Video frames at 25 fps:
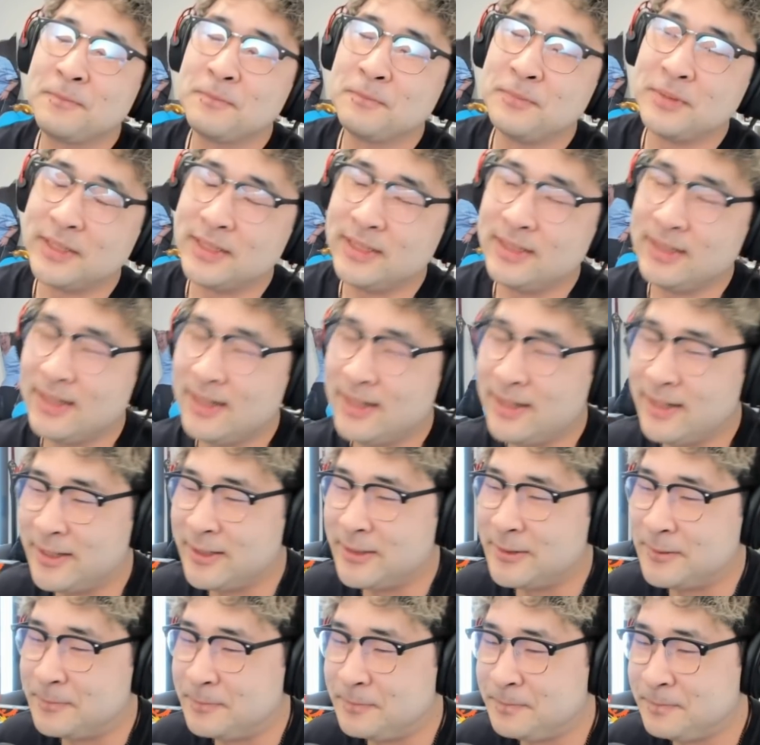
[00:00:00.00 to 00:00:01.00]
But
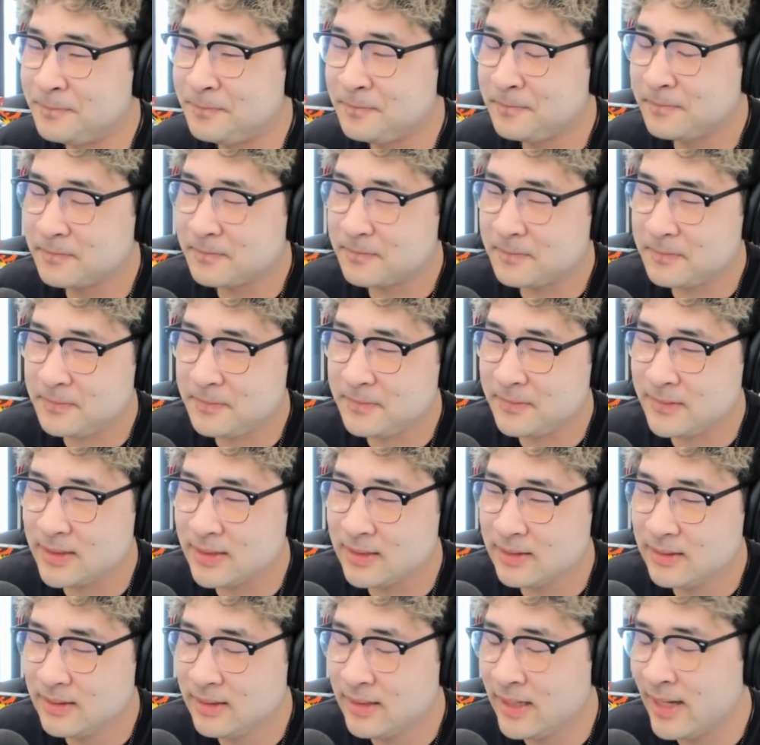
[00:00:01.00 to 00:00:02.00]

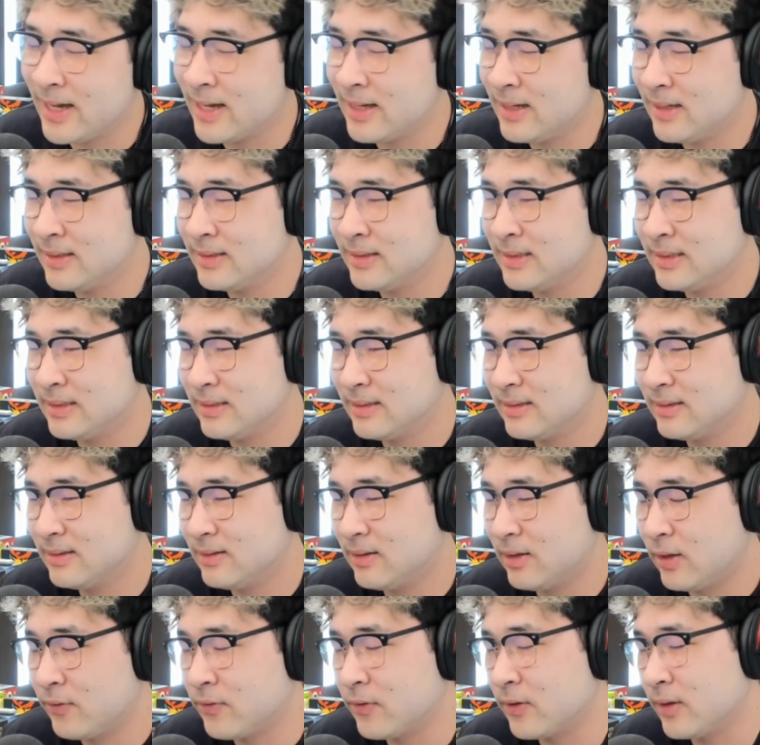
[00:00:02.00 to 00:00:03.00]
yeah, it's
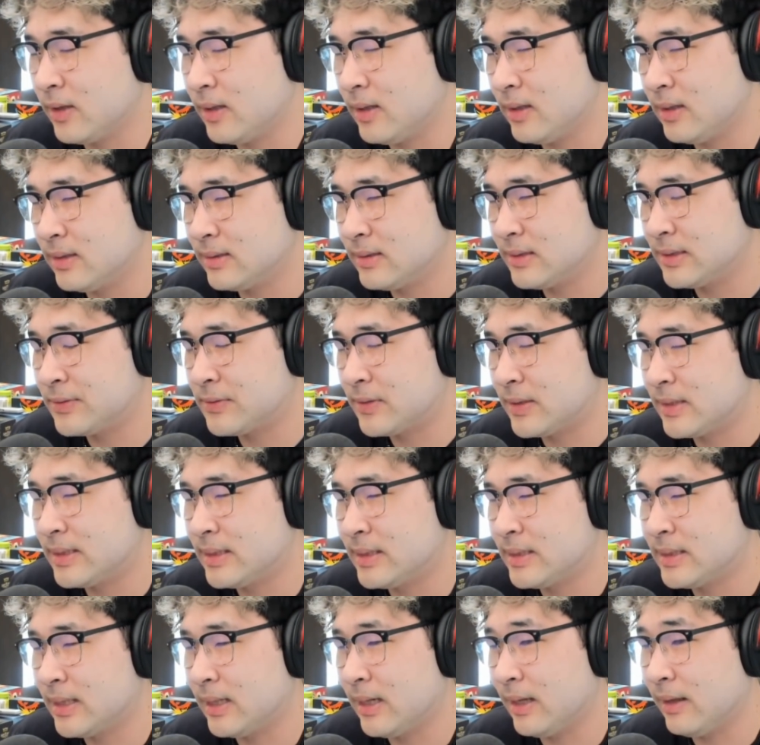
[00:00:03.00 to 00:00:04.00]
overall just wanted
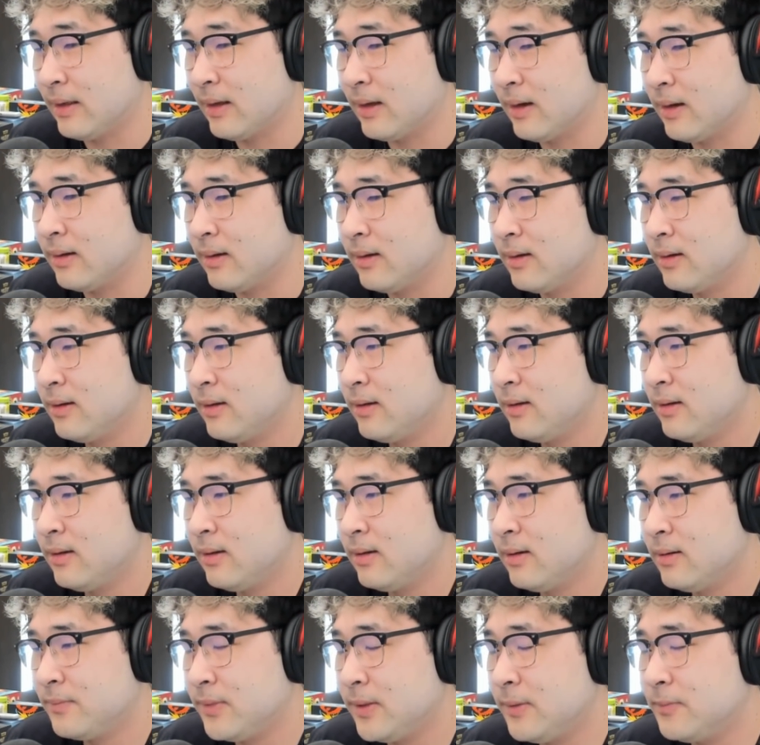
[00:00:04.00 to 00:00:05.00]
to say that
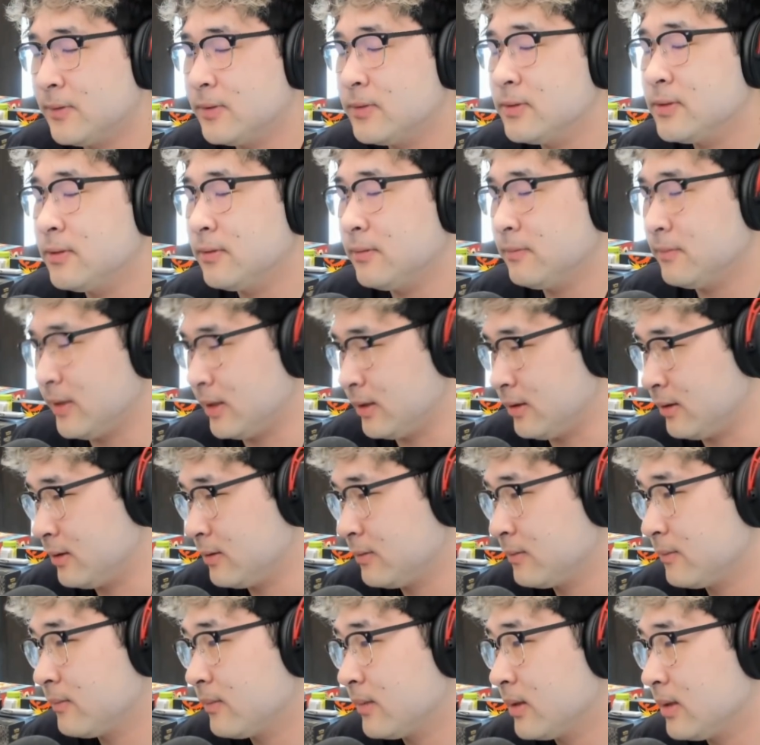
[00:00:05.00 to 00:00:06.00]
Peepo's doing better.
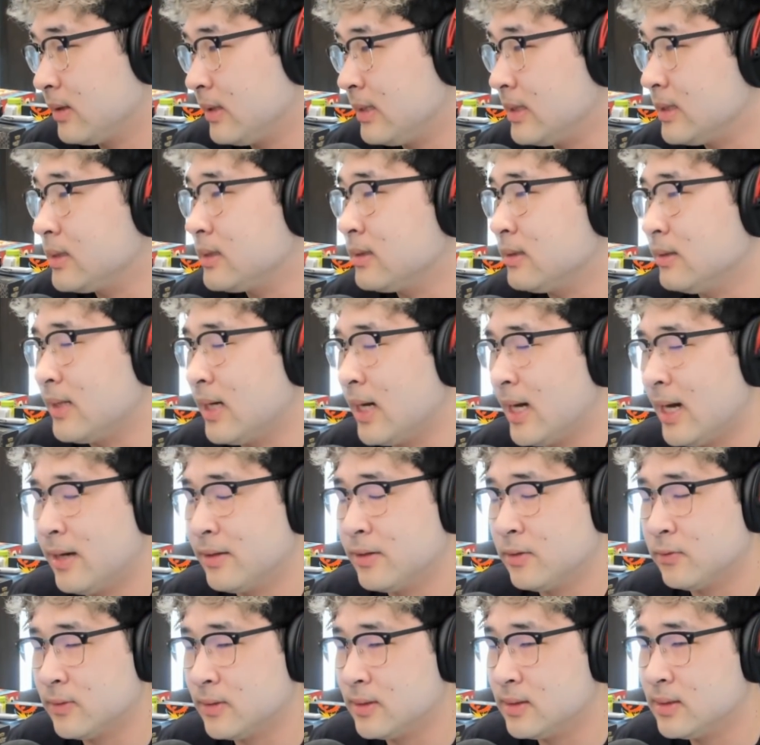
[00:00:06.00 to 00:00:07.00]
He's still not out of
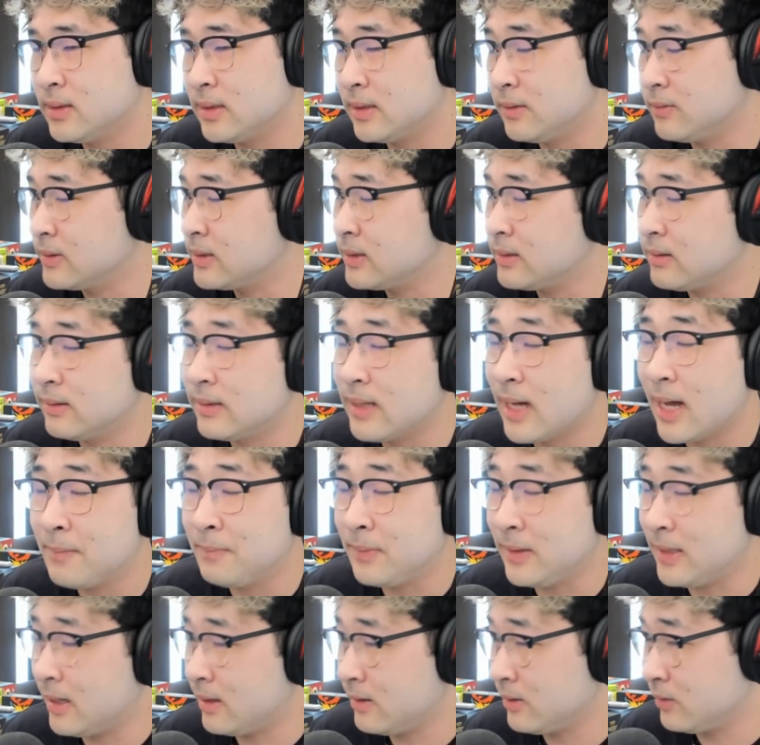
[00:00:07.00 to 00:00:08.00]
the woods. He will still not
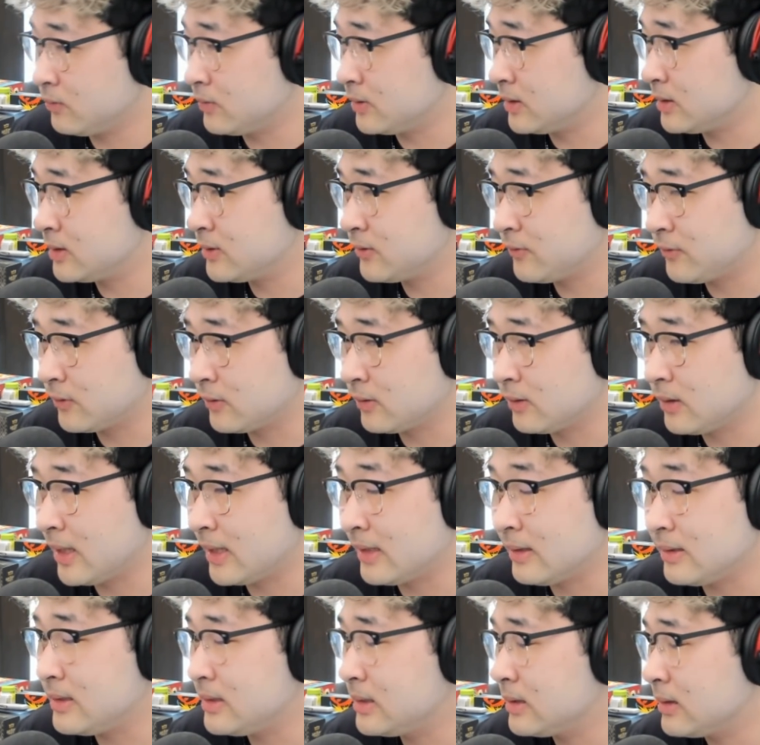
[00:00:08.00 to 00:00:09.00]
be out of the woods for
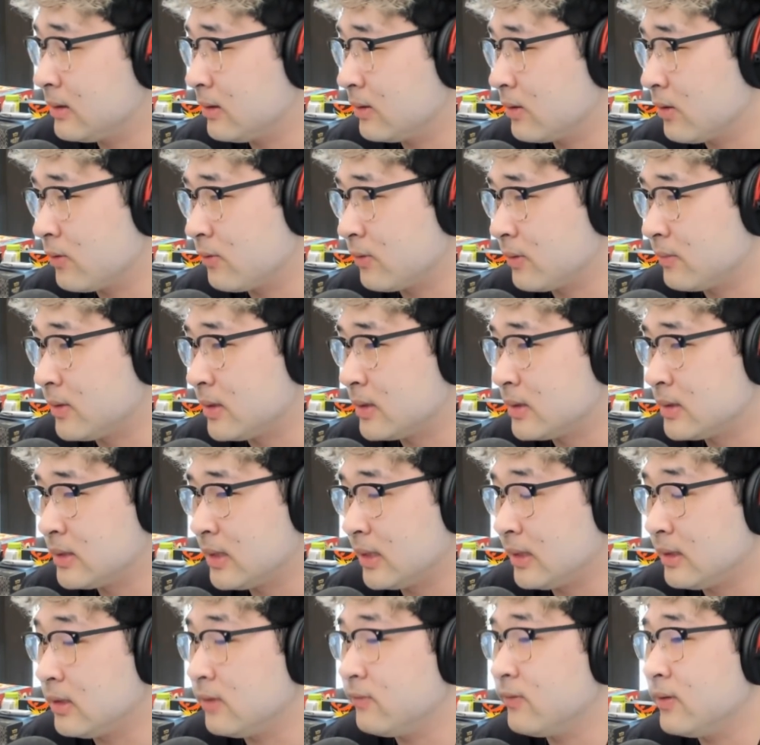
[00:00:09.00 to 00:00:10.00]
at least another 3 months.
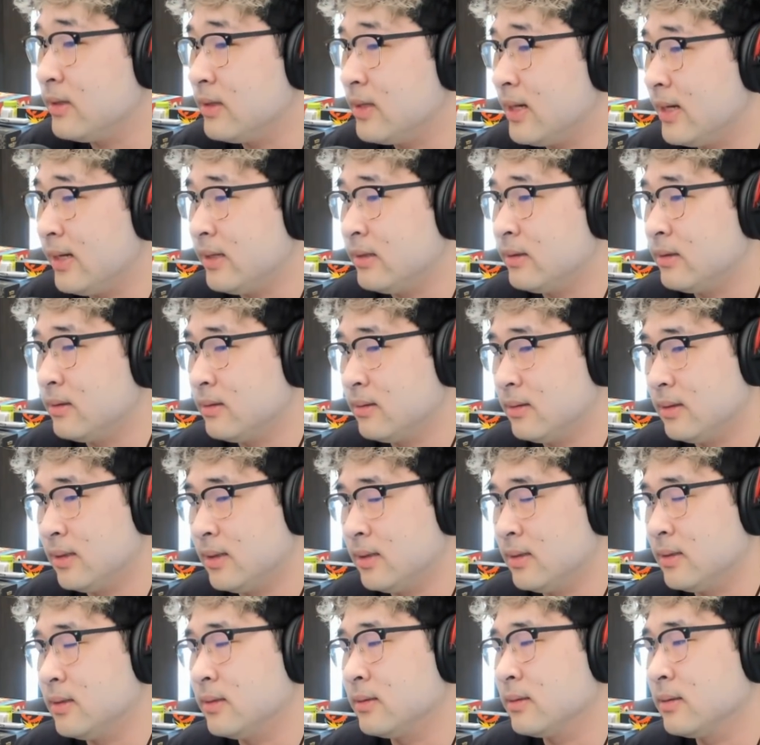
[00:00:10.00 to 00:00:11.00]
And even then,
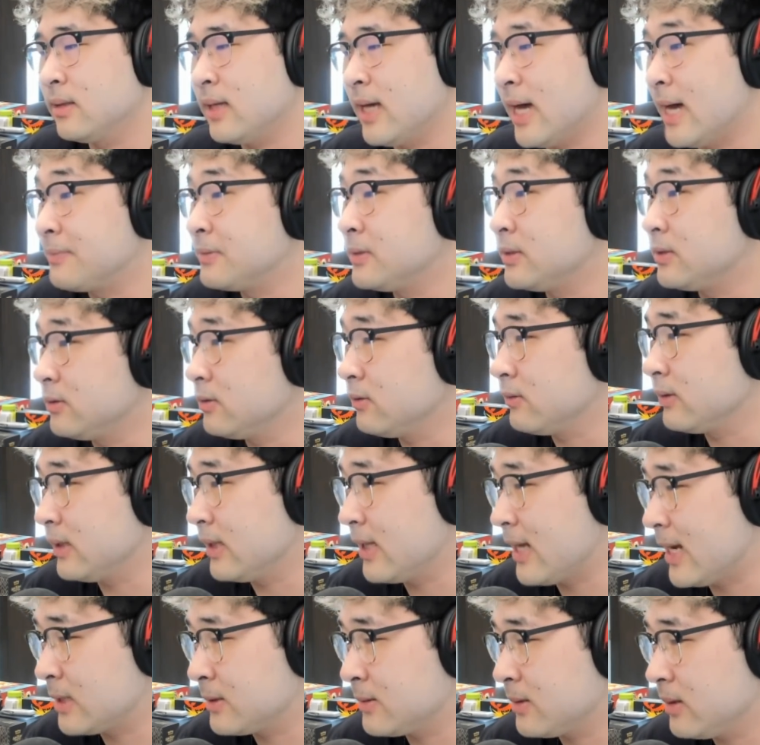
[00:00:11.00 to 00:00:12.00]
caps do
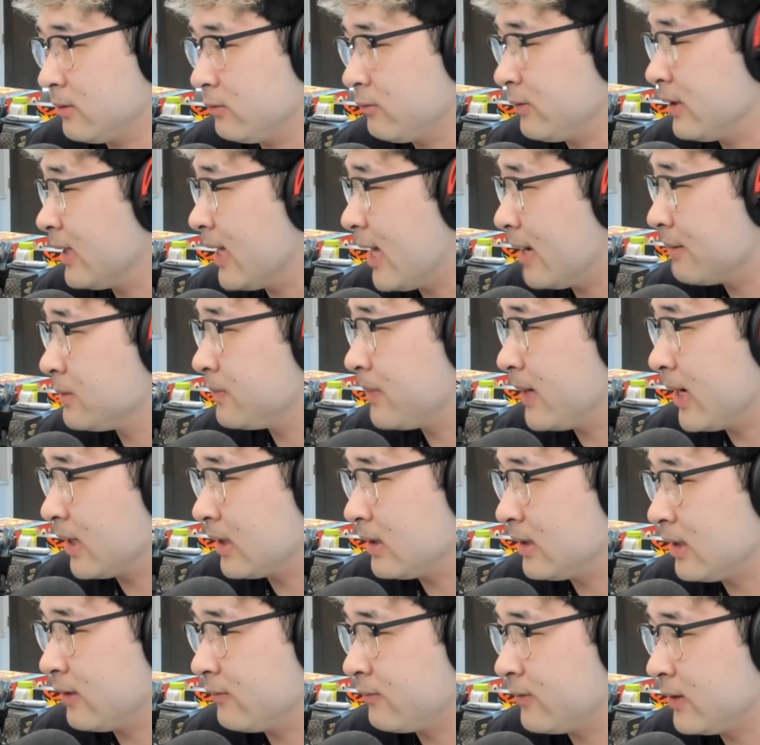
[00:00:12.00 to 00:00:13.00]
relapse back
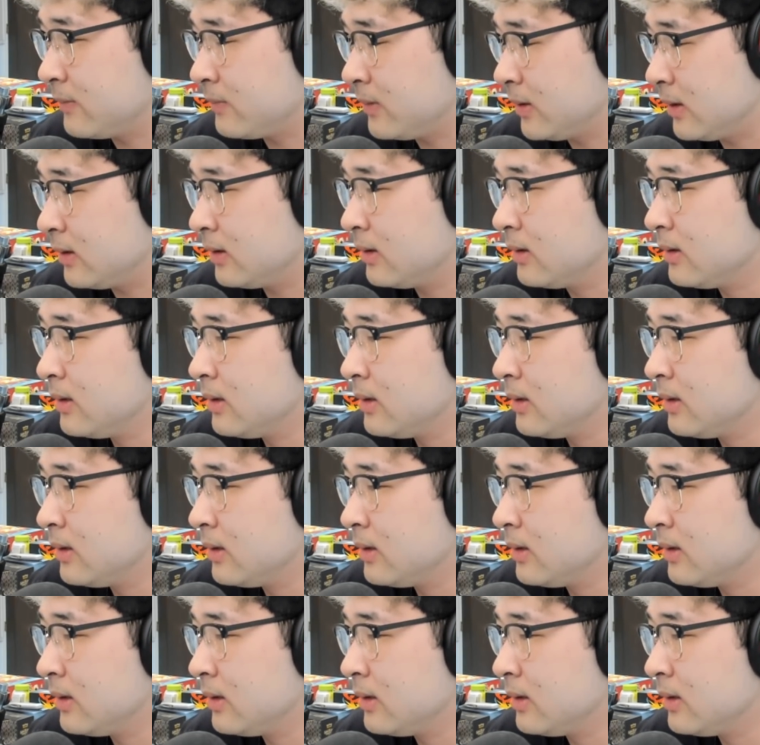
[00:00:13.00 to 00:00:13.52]
into FIP.